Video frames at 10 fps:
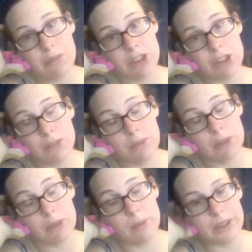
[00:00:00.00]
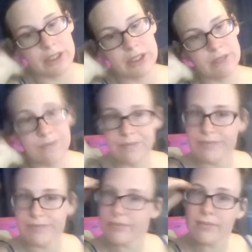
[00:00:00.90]
a possum on purpose.
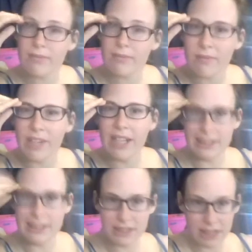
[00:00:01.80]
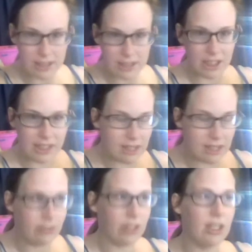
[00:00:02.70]
It's such a
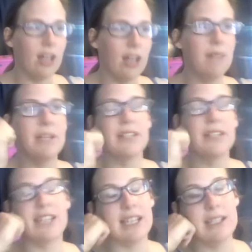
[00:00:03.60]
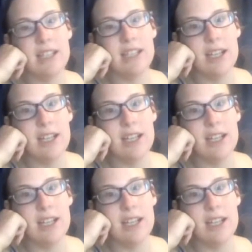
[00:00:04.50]
different climate there,